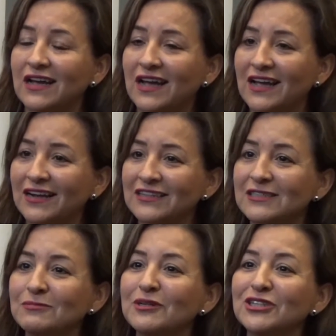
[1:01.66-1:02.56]
and
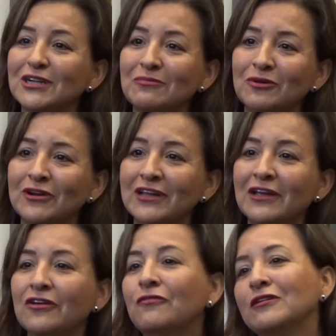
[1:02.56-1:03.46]
special money
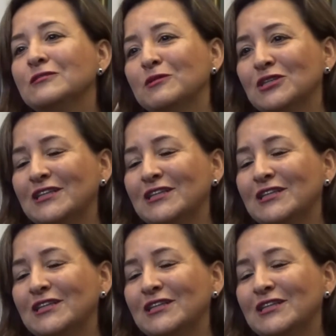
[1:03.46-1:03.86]
for special